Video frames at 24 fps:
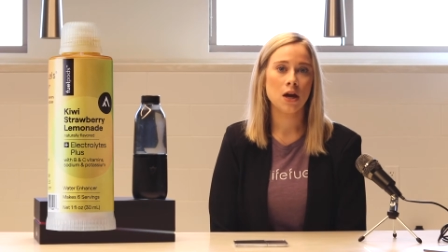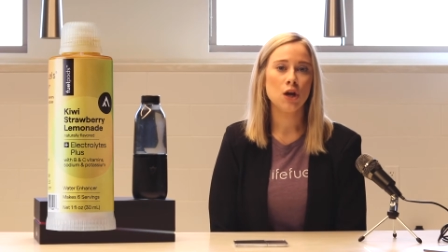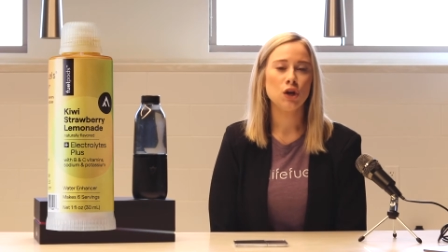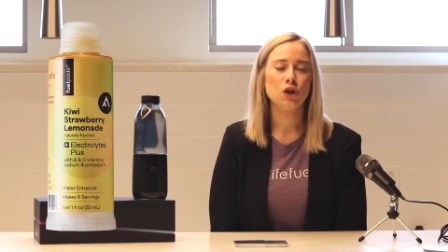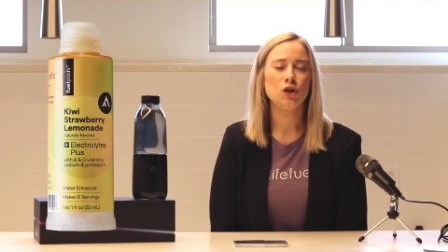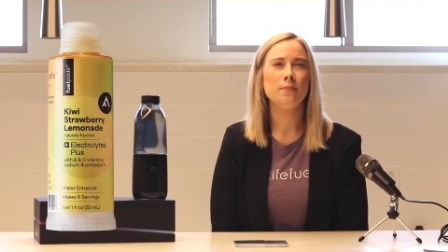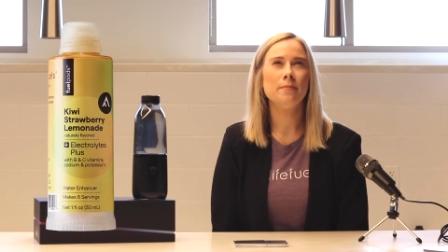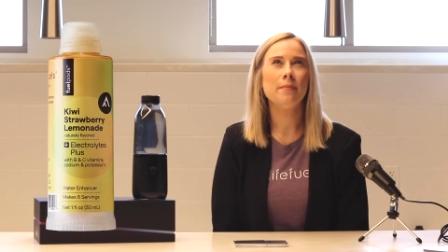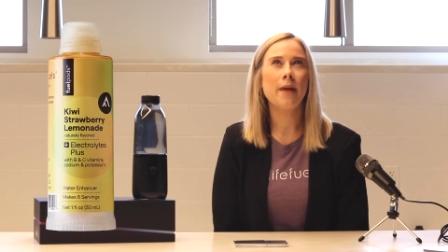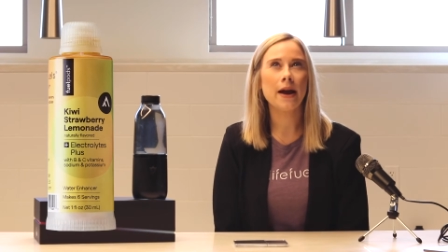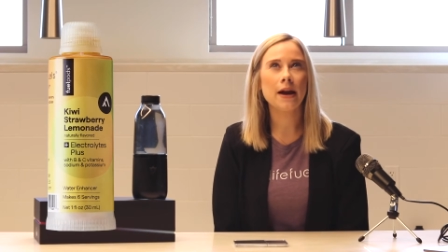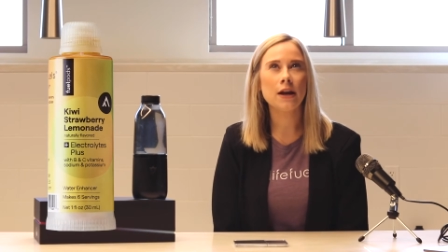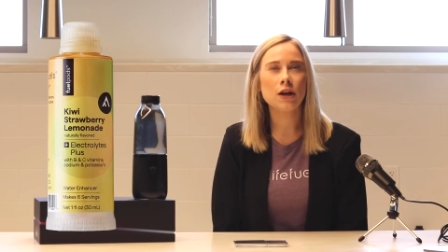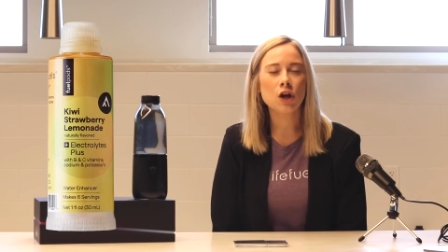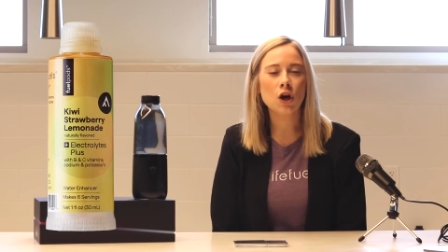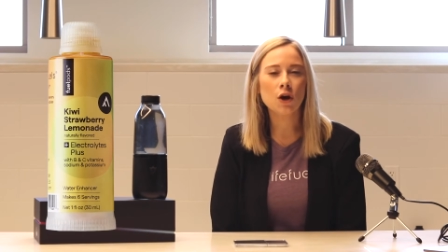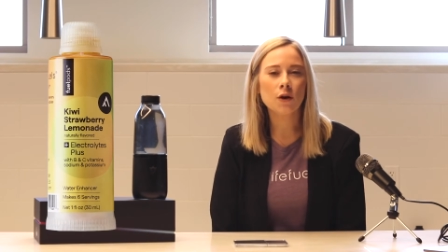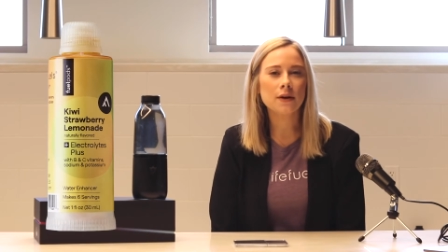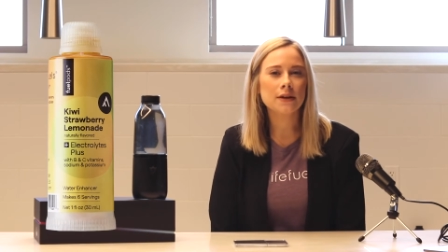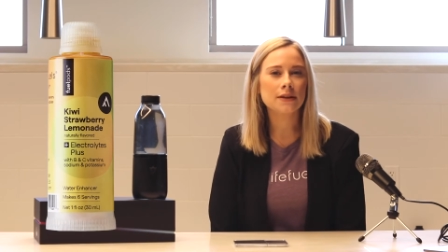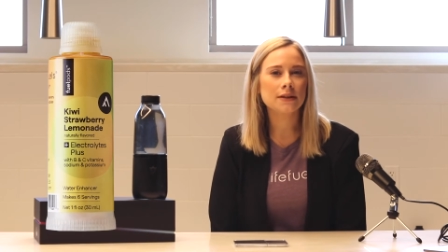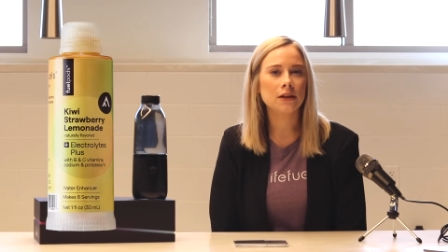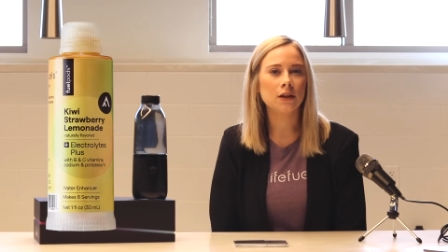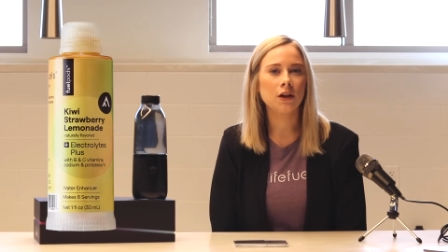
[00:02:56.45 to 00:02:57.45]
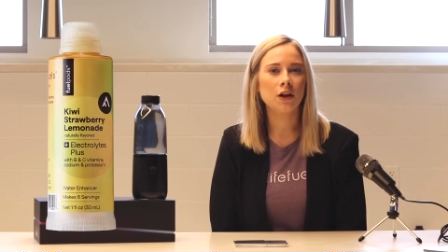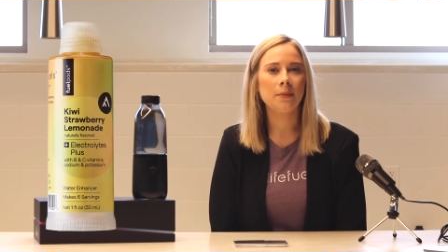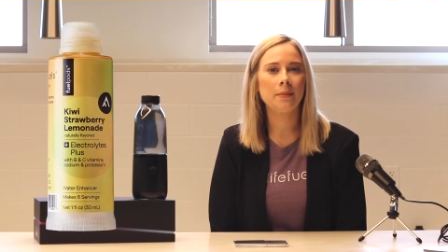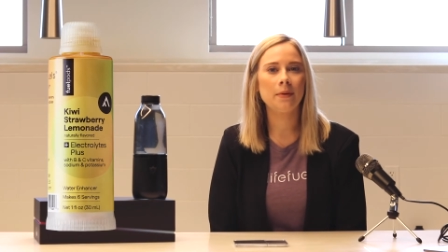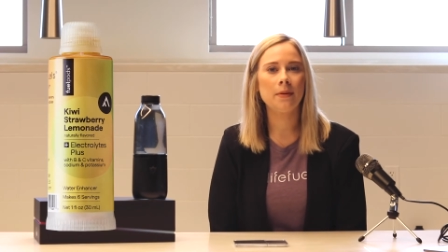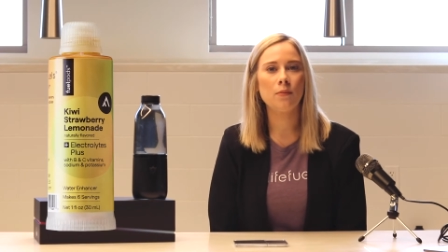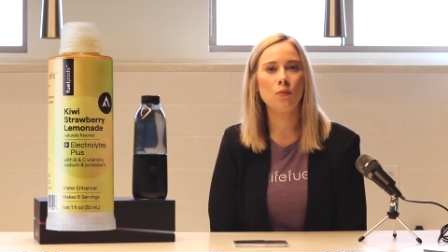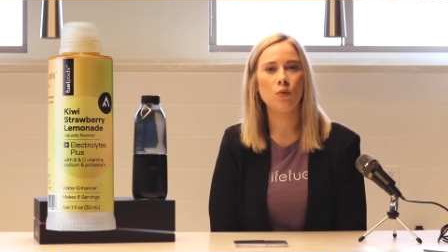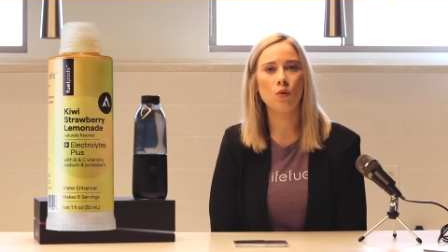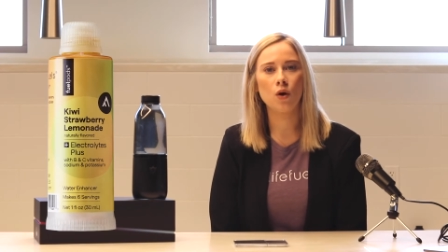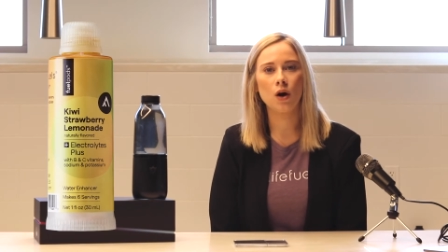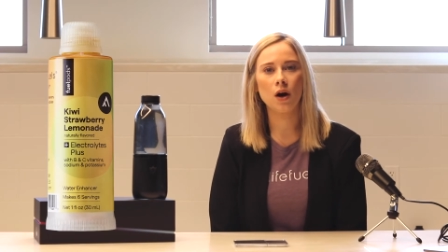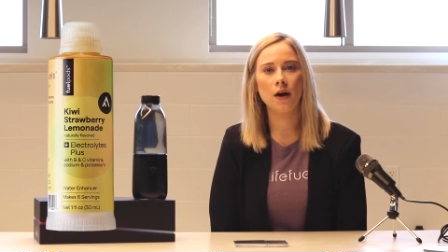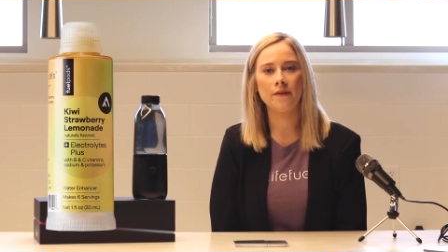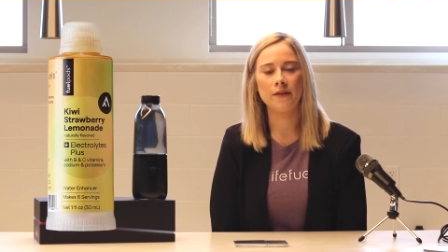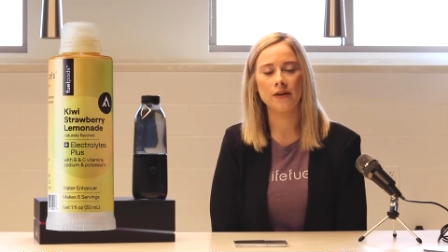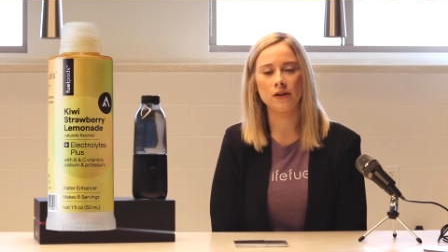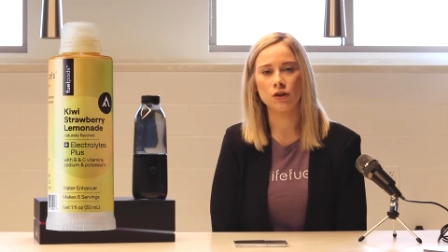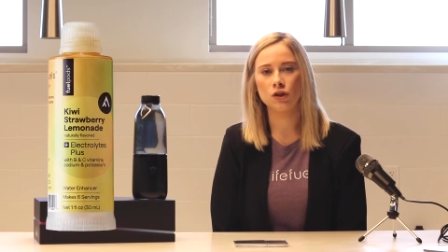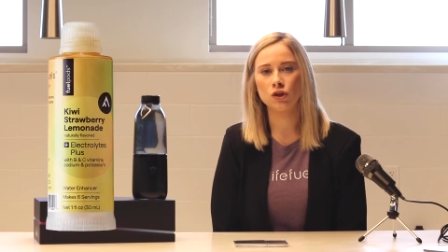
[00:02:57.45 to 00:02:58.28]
You might notice a little bit more of a